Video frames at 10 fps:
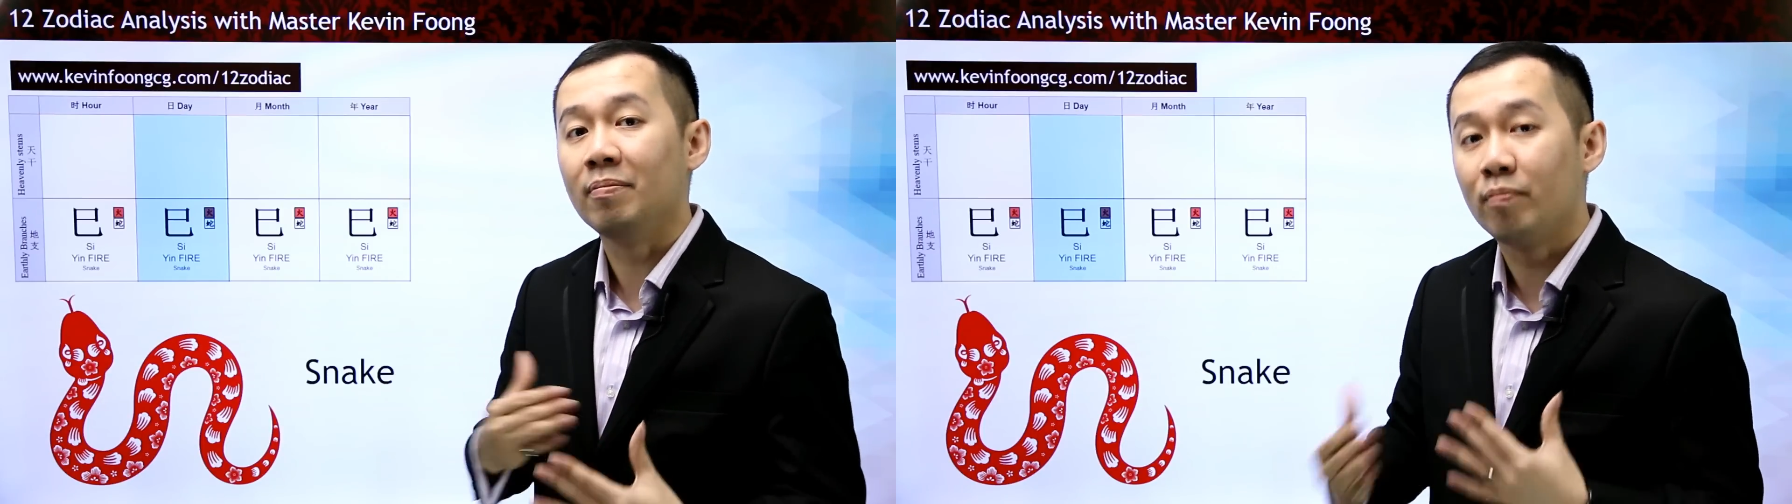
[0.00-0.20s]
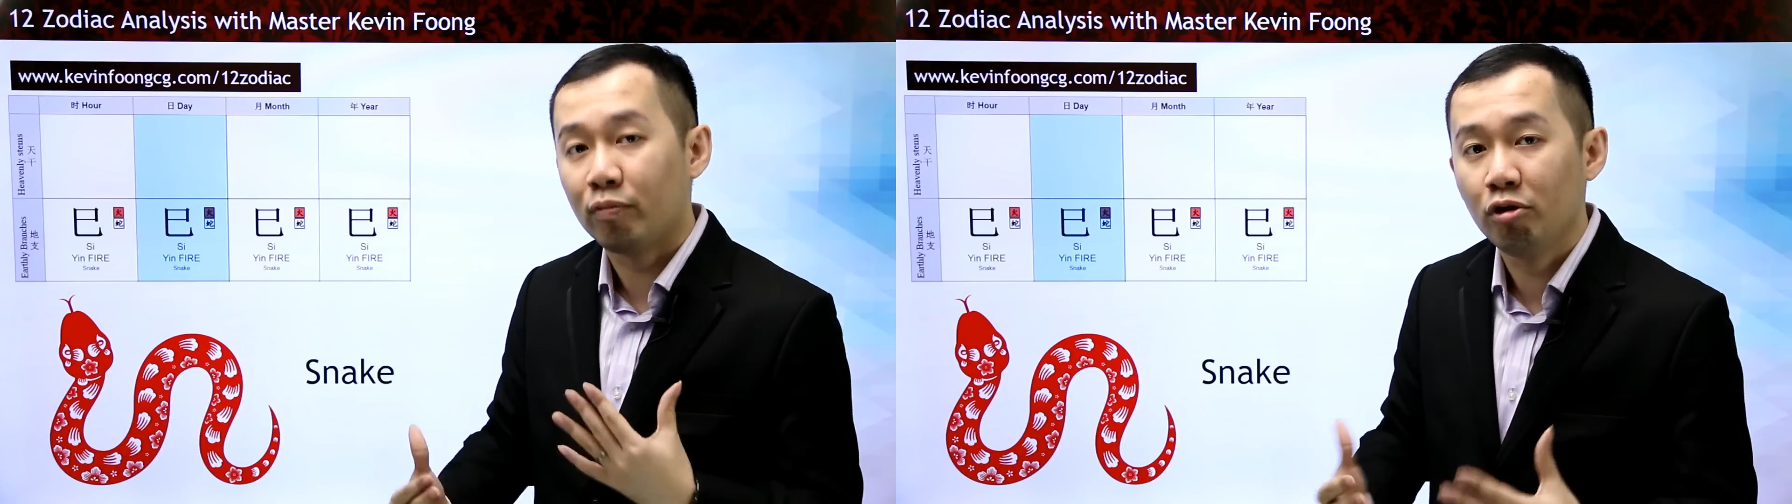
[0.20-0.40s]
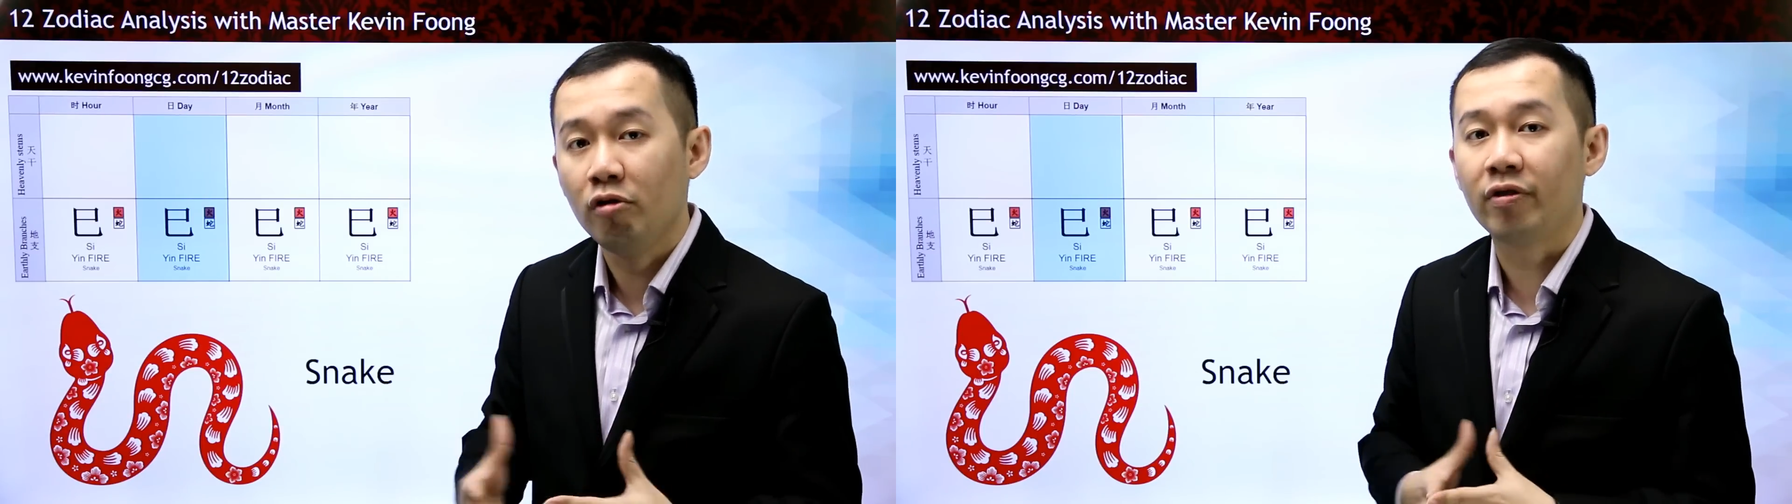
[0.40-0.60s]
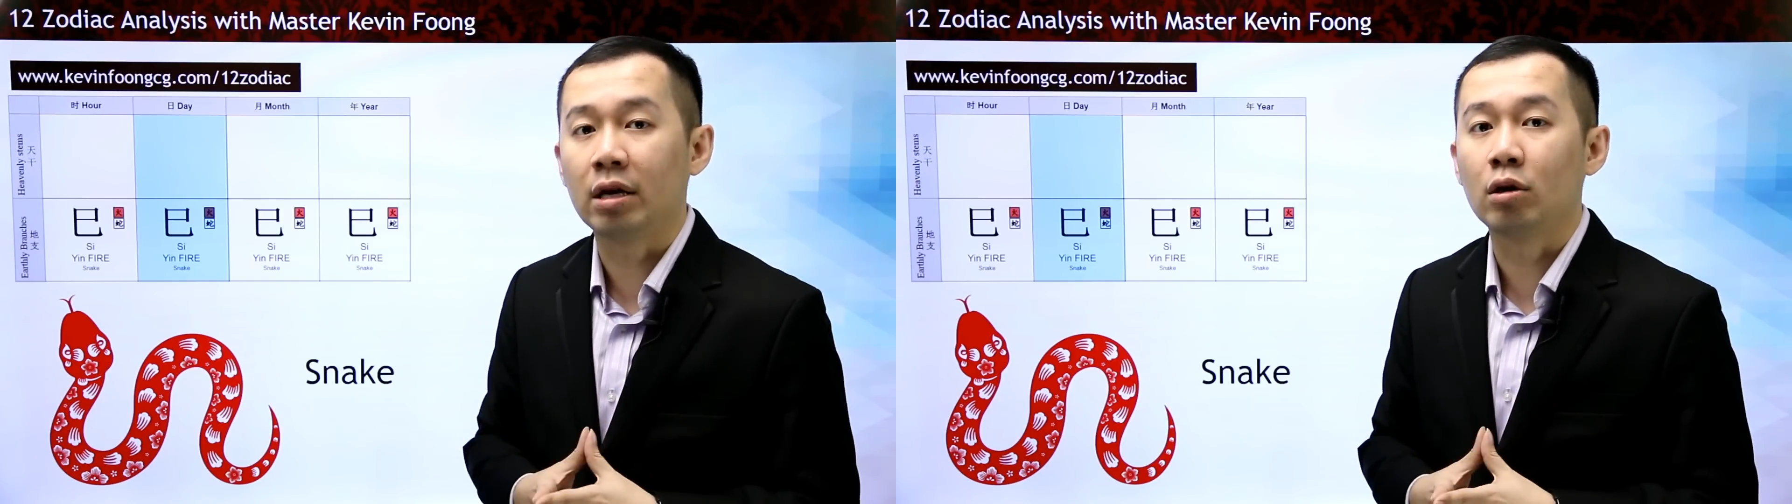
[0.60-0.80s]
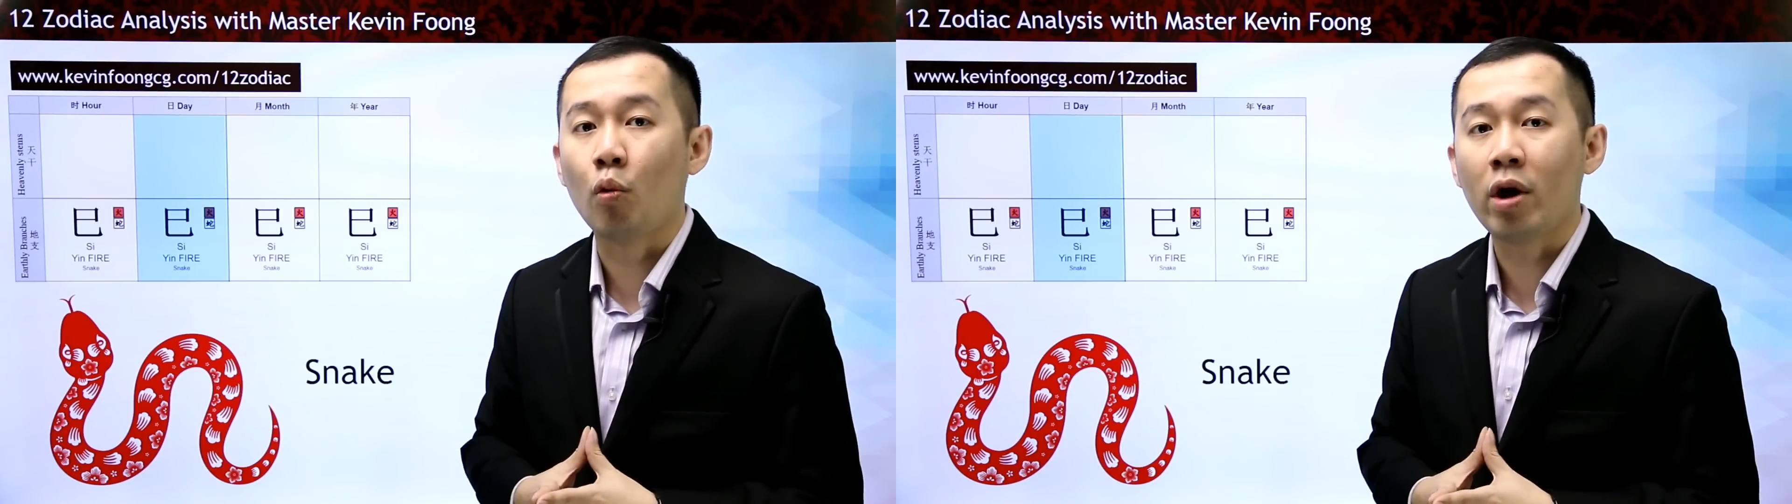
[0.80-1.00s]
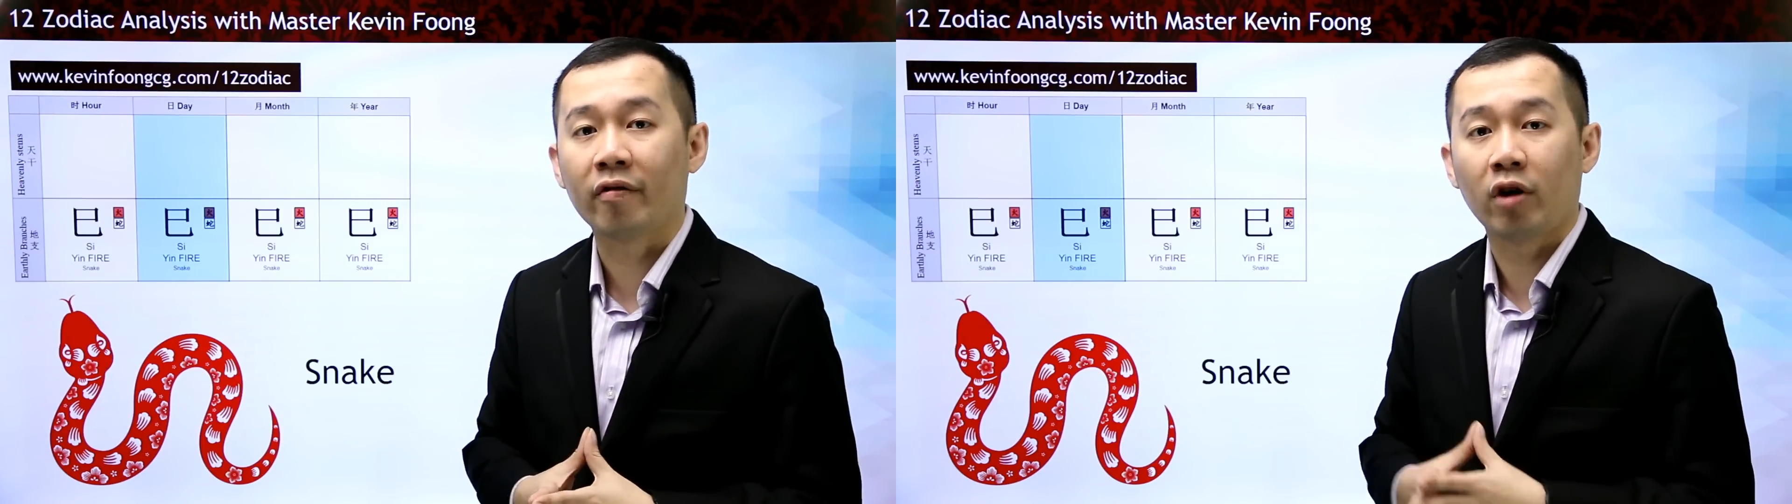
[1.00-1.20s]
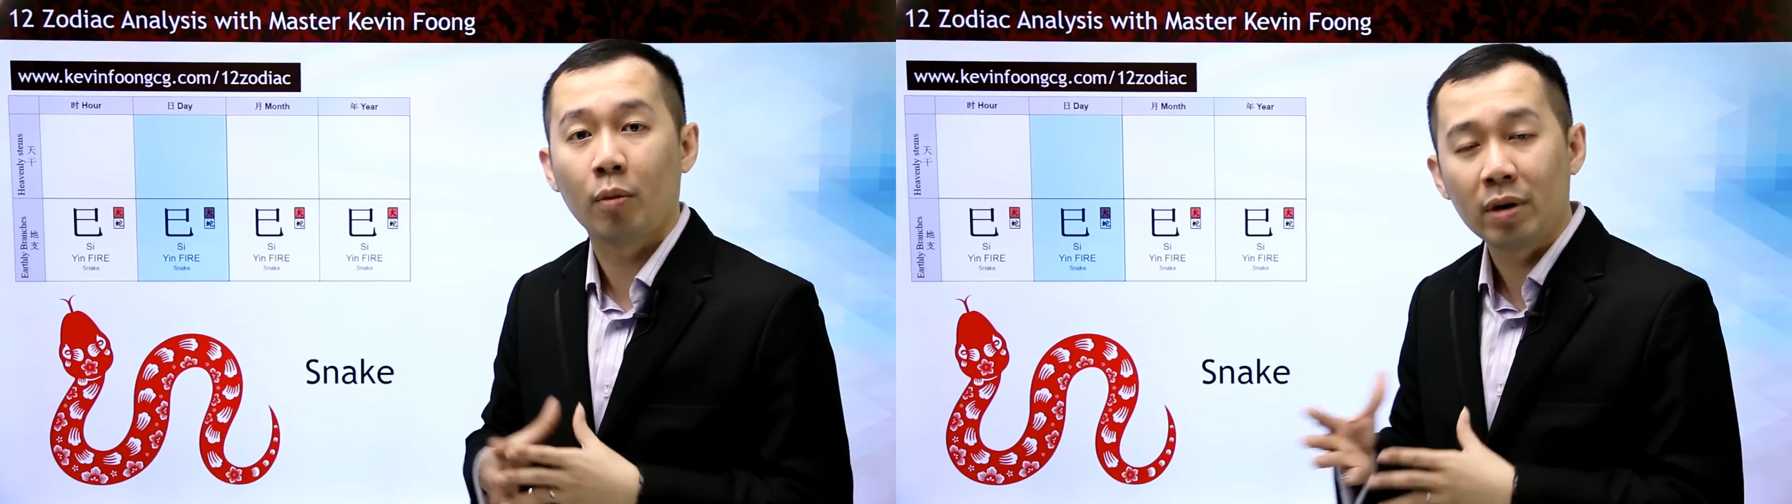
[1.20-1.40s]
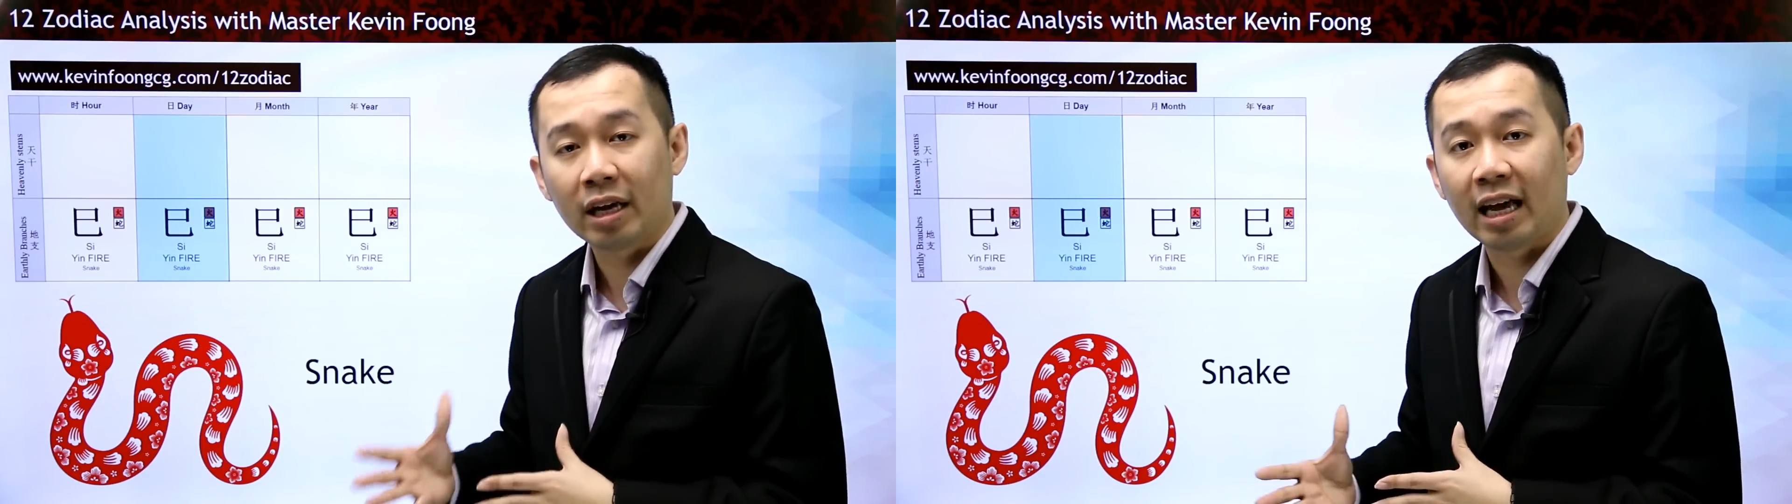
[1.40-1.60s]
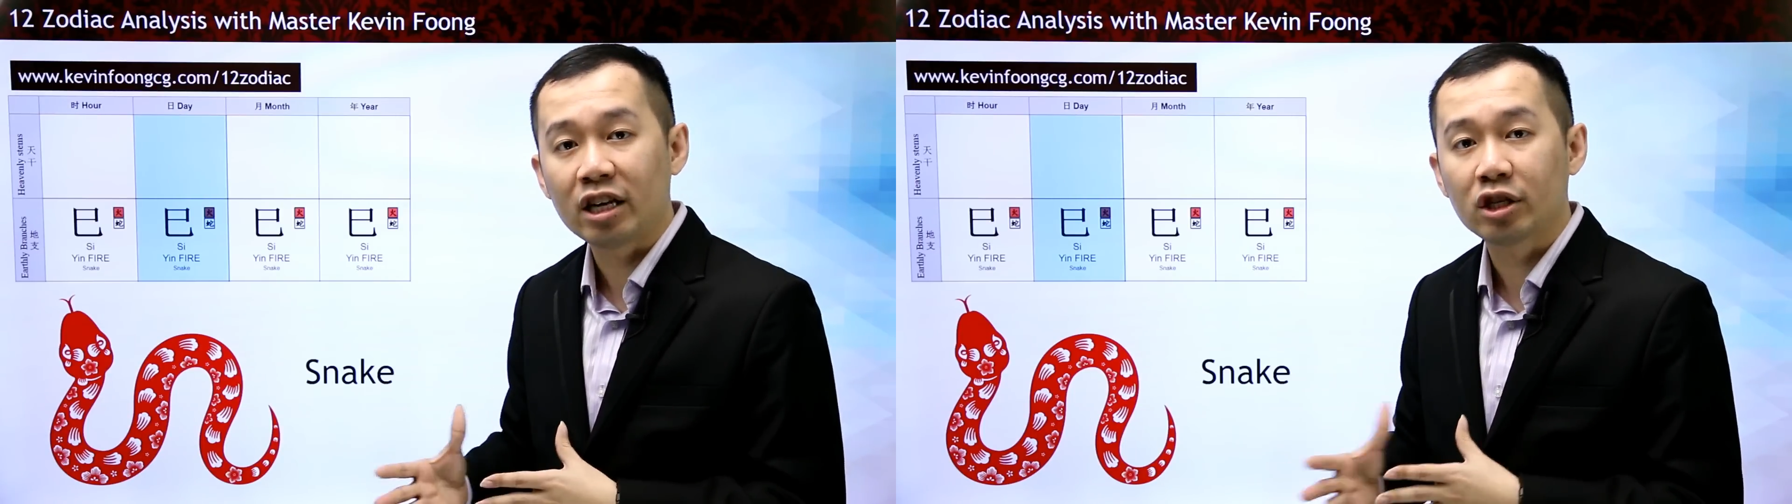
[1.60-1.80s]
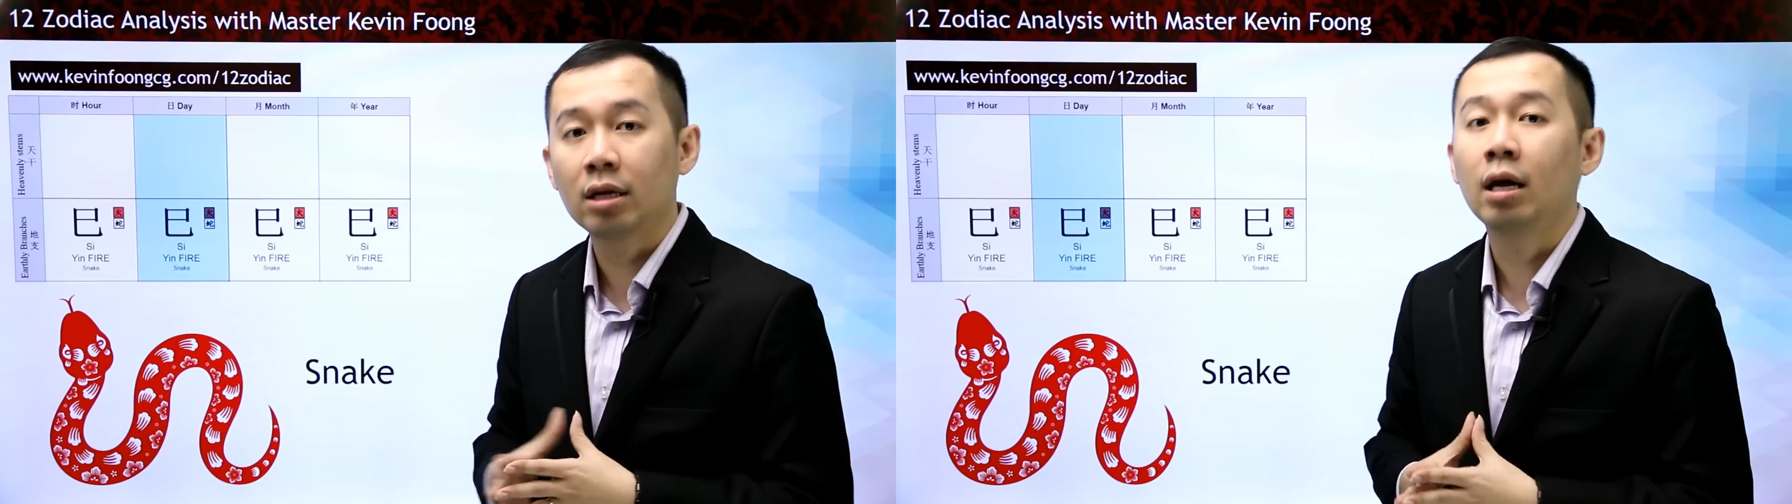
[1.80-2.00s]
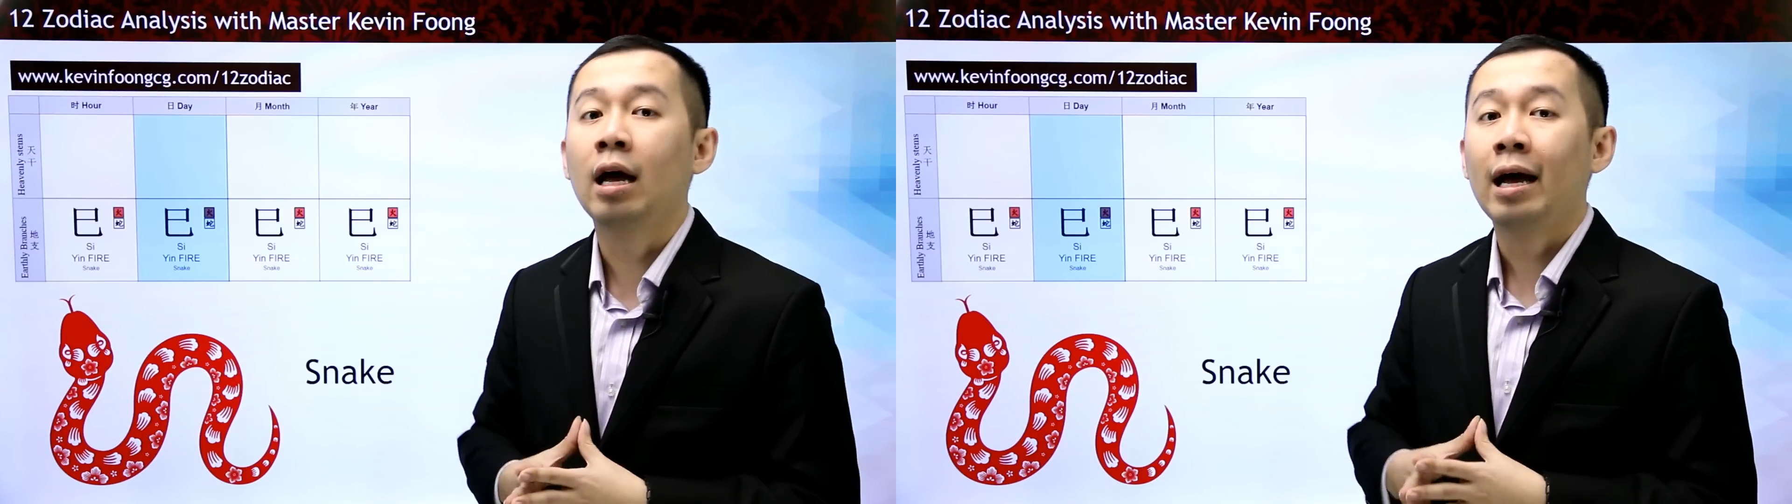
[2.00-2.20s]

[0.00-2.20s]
improve in the way of communication.